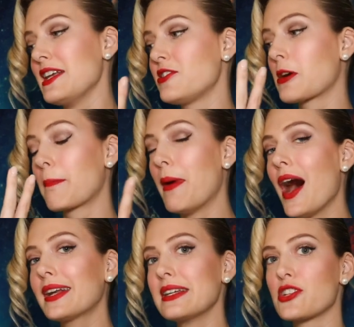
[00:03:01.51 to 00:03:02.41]
is their
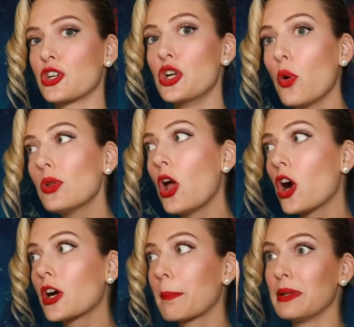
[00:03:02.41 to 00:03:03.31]
bodies are no
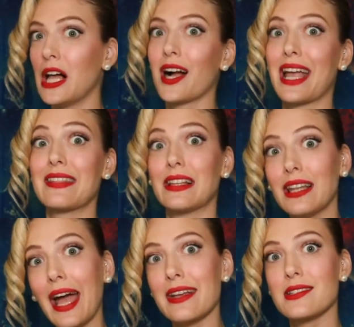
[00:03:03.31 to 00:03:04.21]
longer blocking the
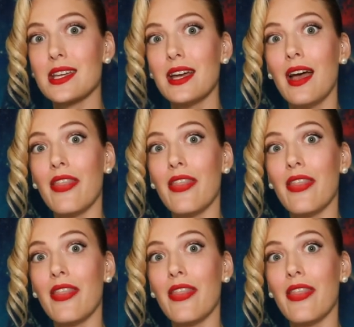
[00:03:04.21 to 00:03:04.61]
light.